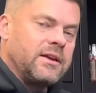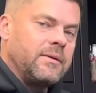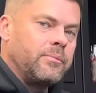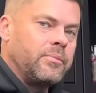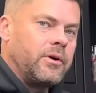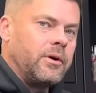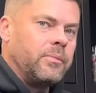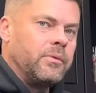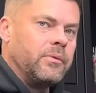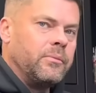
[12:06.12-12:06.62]

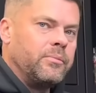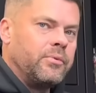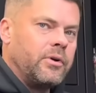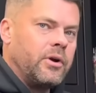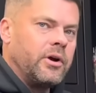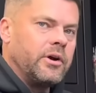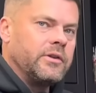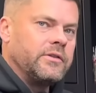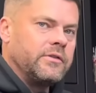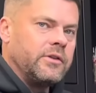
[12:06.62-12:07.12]
problem
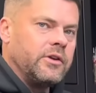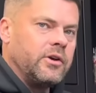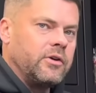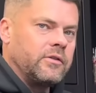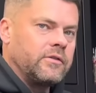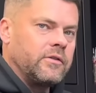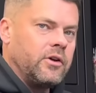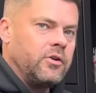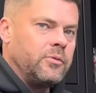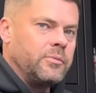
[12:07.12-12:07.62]
prior to the
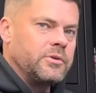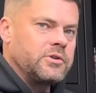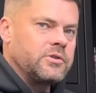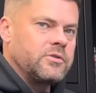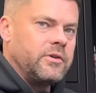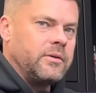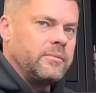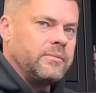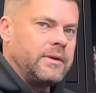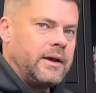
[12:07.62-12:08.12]
October
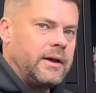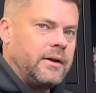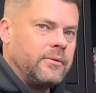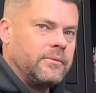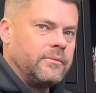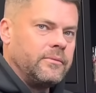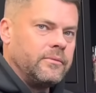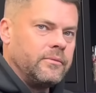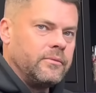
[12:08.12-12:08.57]
strip down,